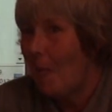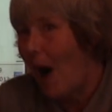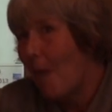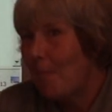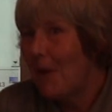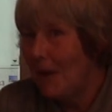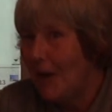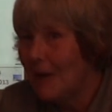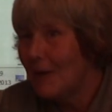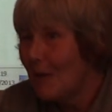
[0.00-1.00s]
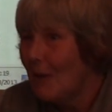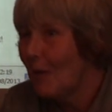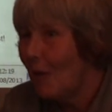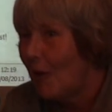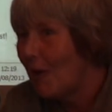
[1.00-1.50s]
opinion,
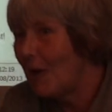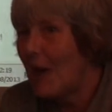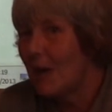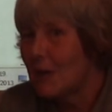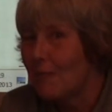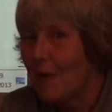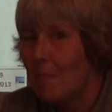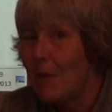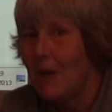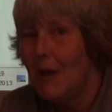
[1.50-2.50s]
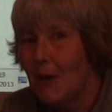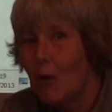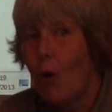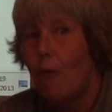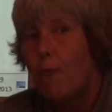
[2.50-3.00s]
negative
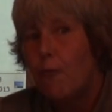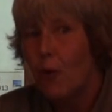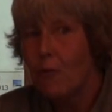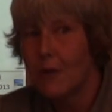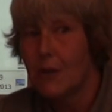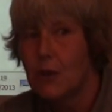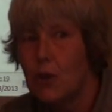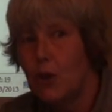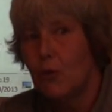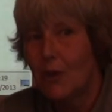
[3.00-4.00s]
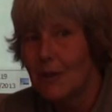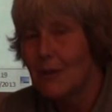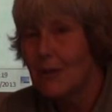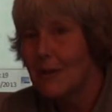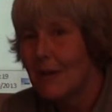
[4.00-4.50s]
opinion of foreign
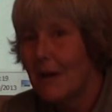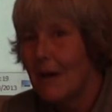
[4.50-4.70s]
students,